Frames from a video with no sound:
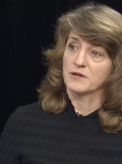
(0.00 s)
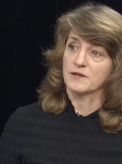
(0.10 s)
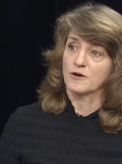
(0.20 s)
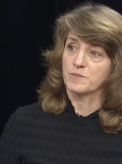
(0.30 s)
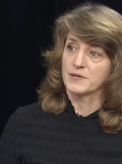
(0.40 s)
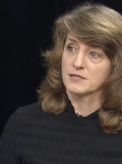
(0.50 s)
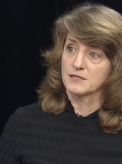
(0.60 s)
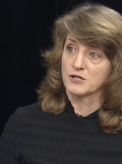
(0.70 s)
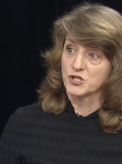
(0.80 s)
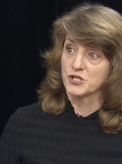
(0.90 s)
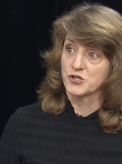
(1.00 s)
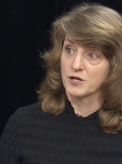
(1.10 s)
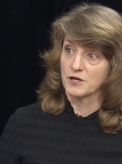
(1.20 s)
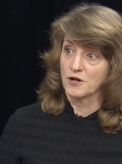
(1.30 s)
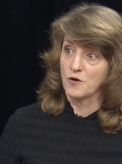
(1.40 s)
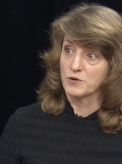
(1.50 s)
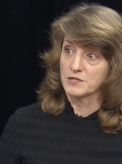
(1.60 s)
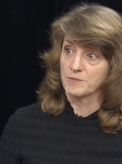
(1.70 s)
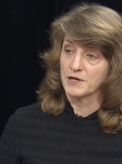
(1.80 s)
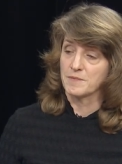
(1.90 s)
therapist that she shouldn't know,
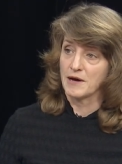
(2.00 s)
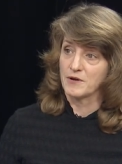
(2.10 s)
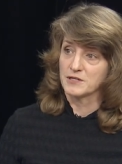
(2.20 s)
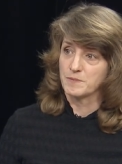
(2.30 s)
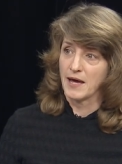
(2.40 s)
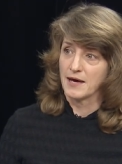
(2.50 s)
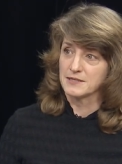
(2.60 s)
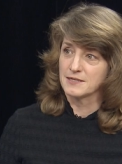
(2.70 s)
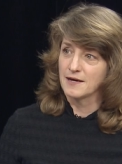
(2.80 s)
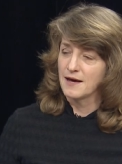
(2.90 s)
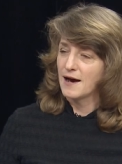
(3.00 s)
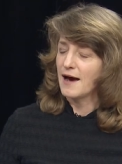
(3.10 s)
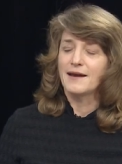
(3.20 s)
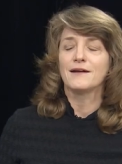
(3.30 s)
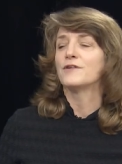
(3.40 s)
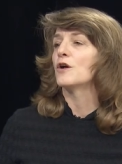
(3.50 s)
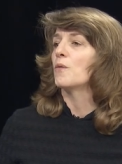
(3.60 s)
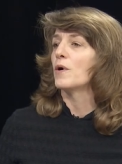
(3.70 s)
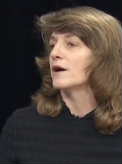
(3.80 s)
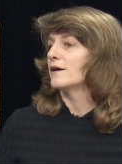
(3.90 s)
something about his past. I didn't even know
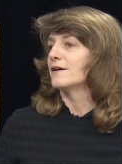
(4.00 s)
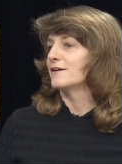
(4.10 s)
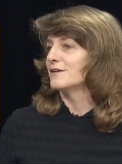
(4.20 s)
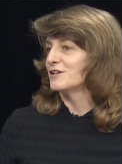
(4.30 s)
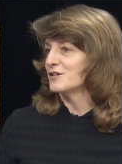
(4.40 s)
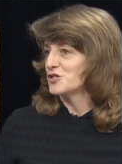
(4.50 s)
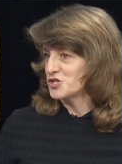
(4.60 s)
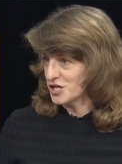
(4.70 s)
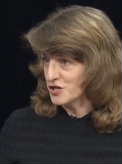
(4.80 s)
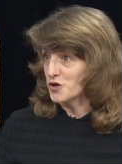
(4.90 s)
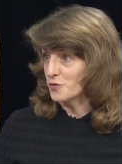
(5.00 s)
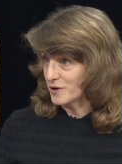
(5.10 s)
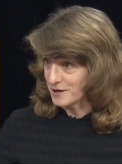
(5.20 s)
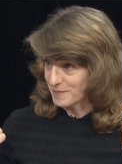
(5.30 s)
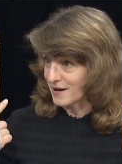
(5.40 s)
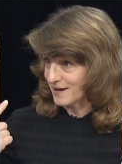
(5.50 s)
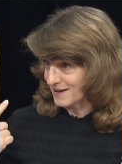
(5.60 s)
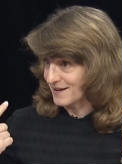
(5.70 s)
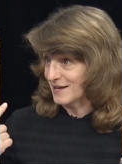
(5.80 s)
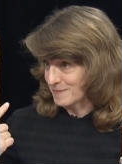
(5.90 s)
what she knew in
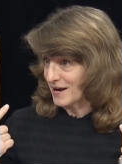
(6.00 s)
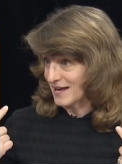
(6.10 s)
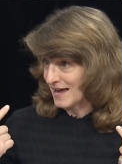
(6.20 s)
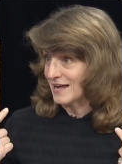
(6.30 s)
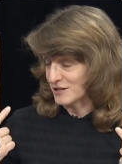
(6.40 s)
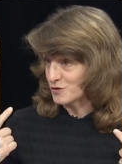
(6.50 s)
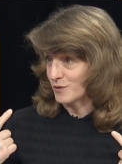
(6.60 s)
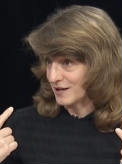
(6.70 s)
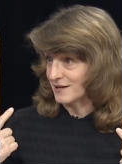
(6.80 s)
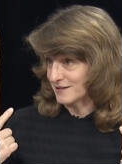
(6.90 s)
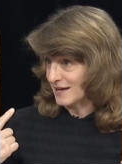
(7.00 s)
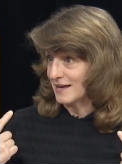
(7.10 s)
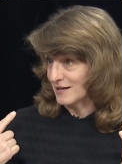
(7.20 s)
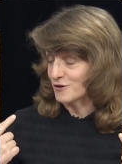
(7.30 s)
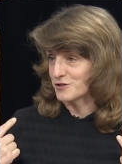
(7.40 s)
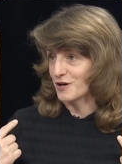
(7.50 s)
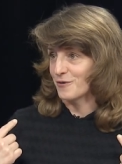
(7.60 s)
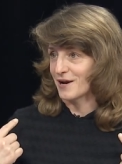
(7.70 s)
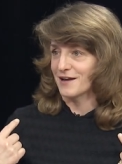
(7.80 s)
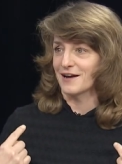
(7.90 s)
my in right. my head 28 right. years
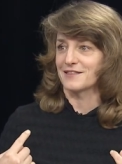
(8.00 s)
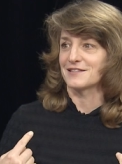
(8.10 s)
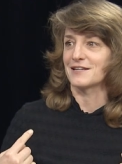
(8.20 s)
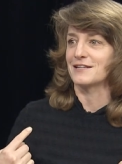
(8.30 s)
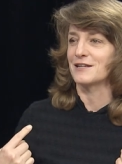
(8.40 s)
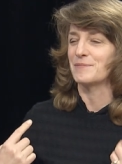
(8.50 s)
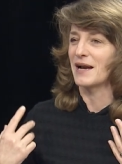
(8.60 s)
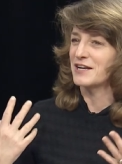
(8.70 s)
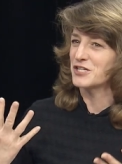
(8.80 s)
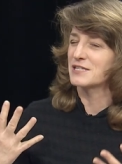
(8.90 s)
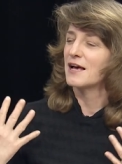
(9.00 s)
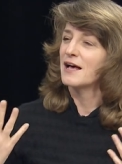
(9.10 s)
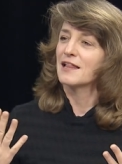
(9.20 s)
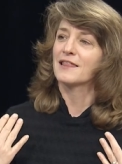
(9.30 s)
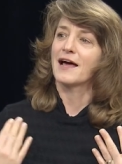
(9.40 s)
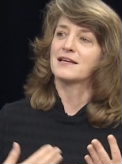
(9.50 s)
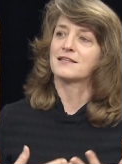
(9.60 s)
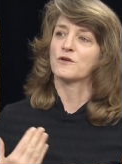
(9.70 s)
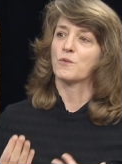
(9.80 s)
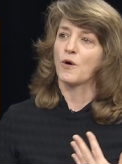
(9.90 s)
ago when I got this idea, but I just
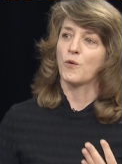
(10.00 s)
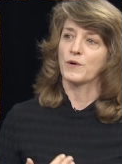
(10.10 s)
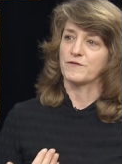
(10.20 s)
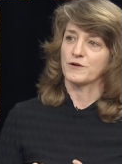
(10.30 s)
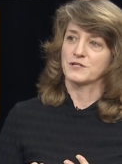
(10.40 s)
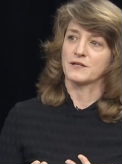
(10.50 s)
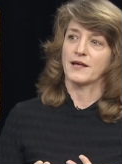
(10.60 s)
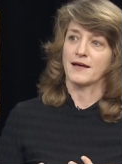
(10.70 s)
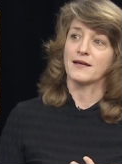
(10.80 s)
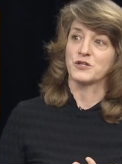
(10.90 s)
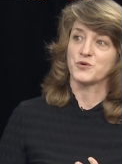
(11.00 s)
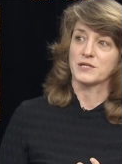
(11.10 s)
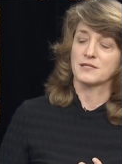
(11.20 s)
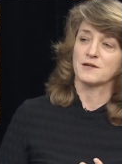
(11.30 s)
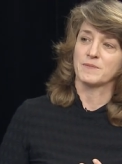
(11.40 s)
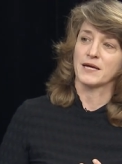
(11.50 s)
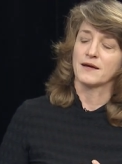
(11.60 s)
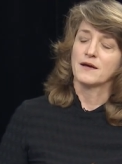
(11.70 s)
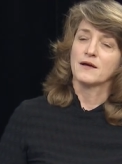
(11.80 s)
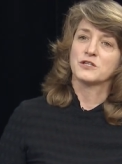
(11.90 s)
liked the role reversal that interested me.
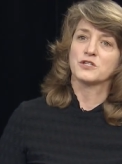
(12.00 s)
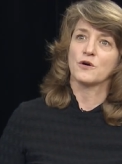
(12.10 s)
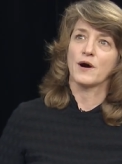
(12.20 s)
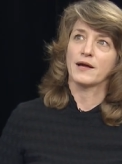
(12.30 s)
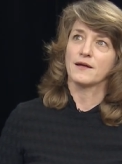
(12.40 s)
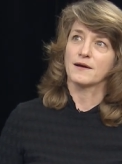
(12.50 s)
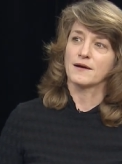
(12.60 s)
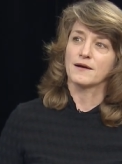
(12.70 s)
So I